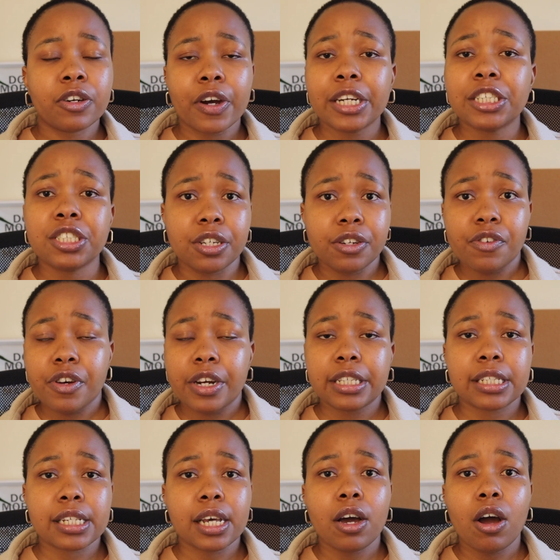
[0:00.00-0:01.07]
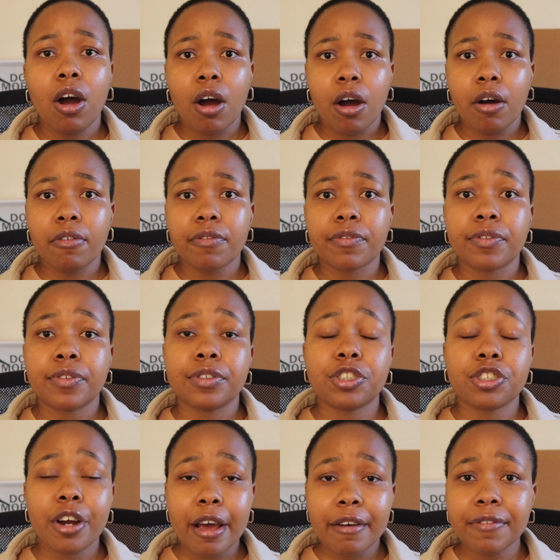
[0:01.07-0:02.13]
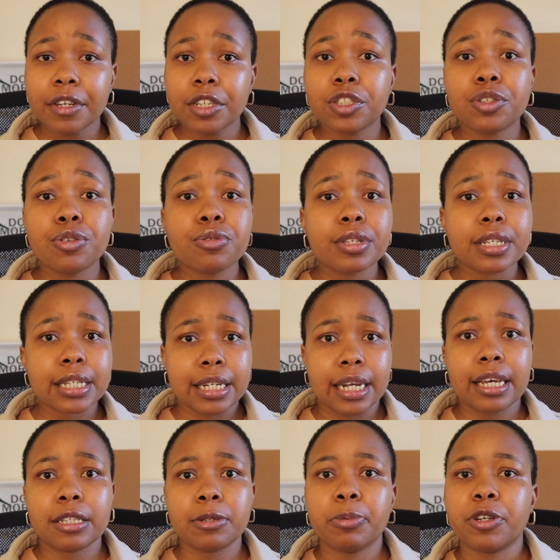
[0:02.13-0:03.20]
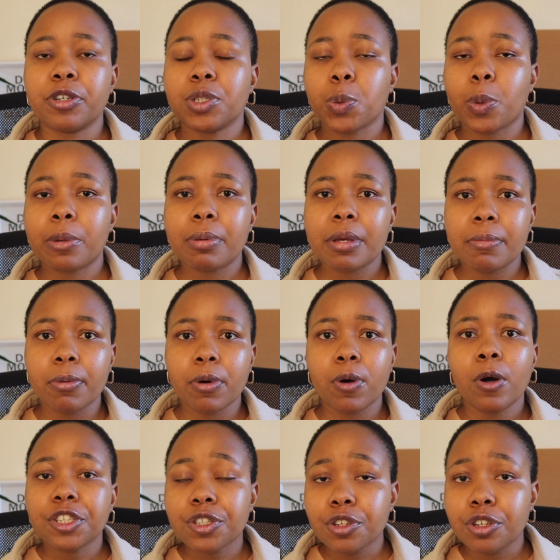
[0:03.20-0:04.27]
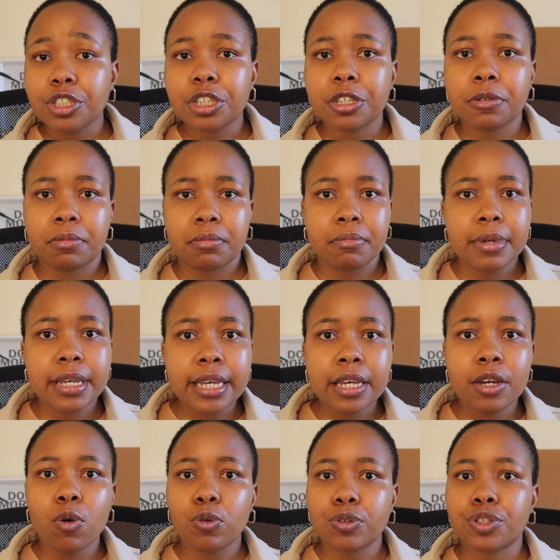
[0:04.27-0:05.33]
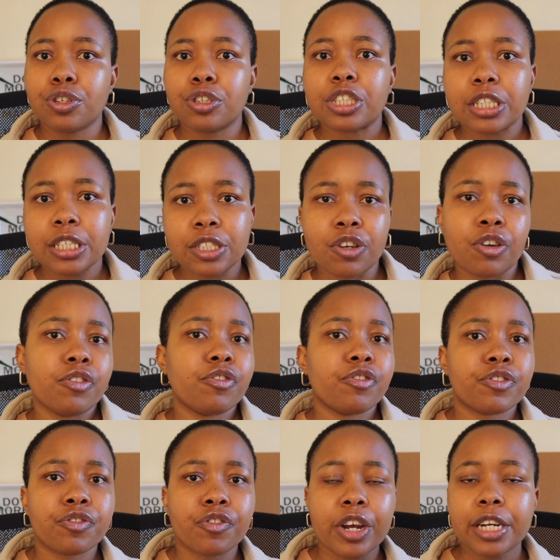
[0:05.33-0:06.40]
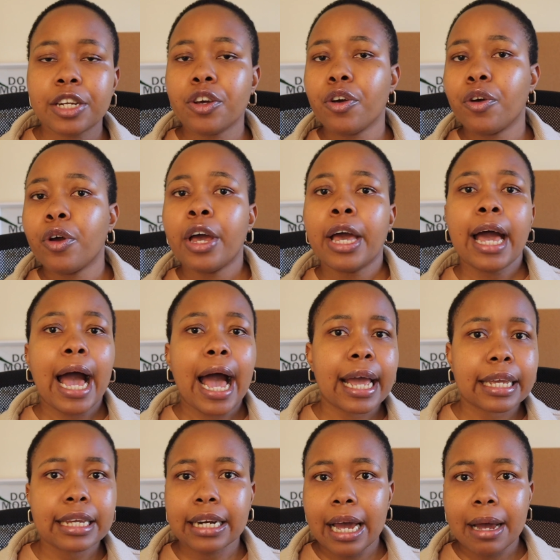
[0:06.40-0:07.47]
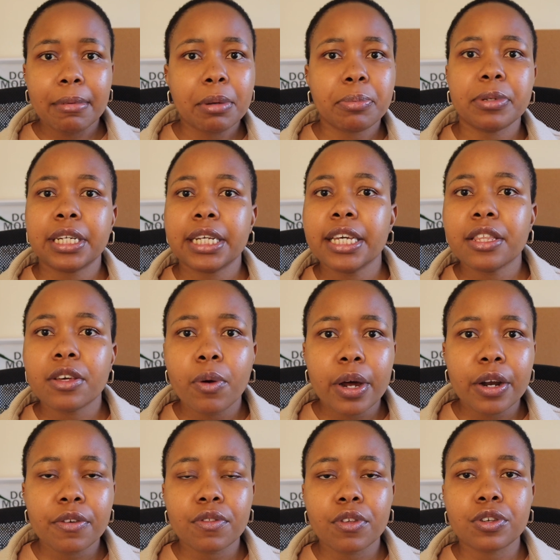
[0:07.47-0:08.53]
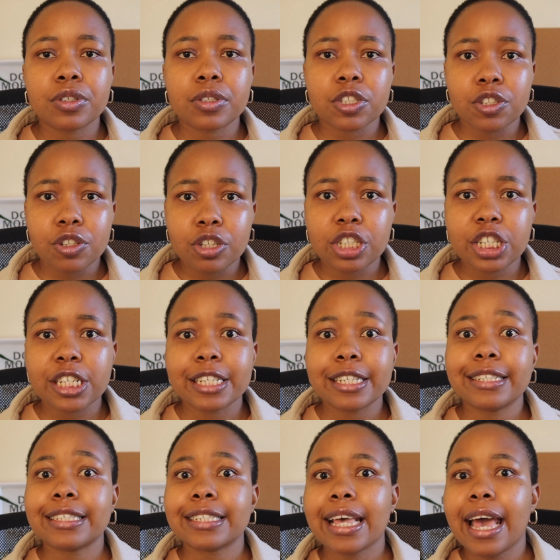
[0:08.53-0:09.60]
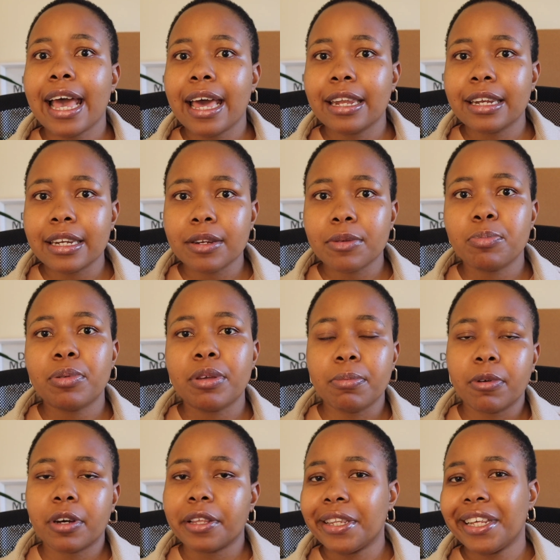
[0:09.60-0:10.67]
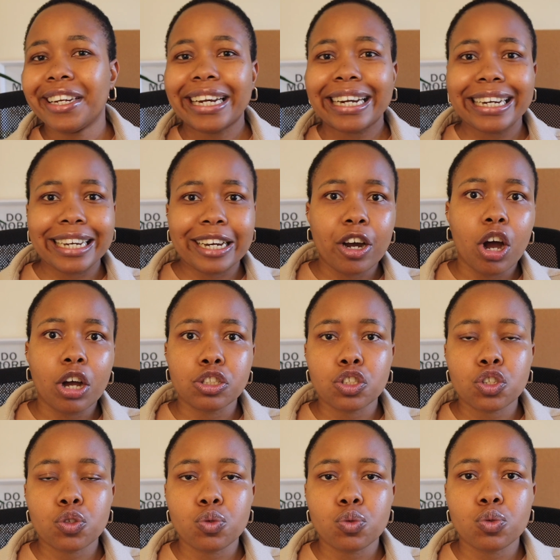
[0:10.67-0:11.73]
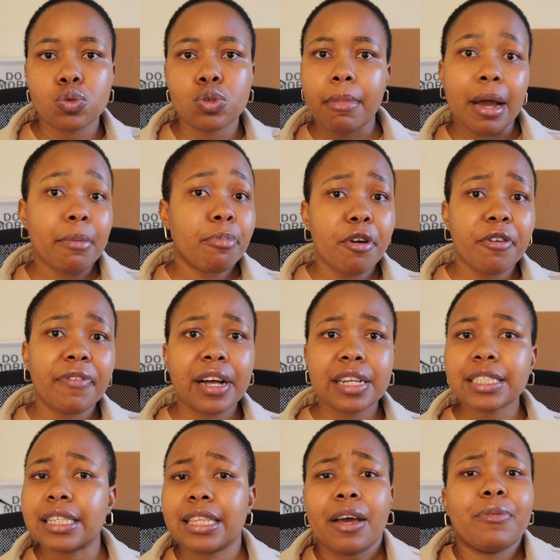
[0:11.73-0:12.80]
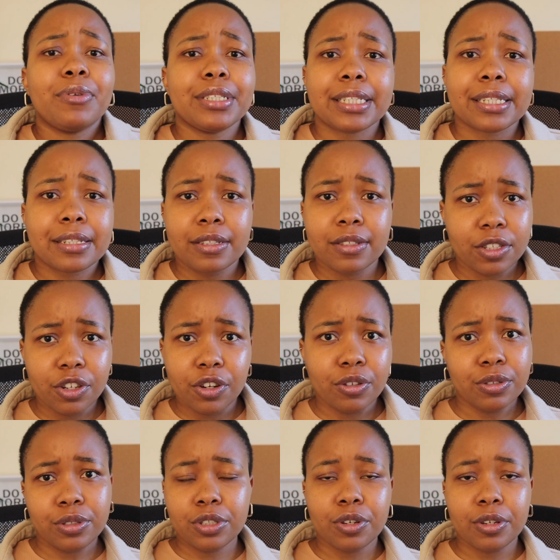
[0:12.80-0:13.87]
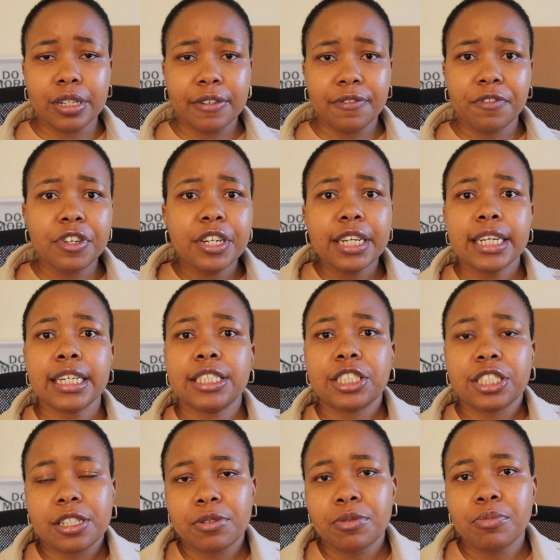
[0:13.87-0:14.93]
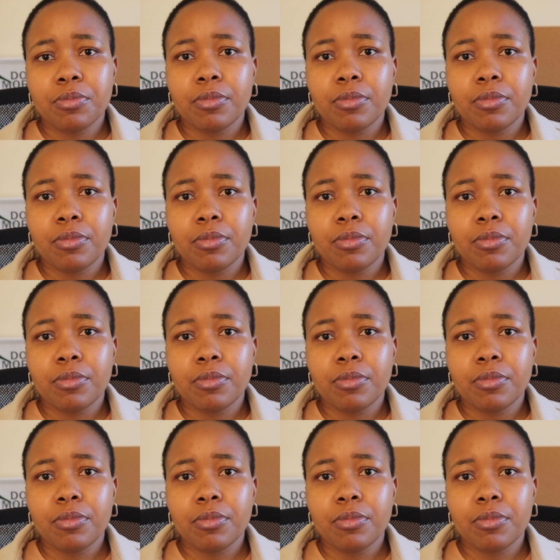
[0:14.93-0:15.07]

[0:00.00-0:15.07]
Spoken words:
great generator of traffic to the state, because when people search me or search East Coast Radio, I can come up in either one of those searches and people can then click onto my profiles, and that was, you know, totally free. It just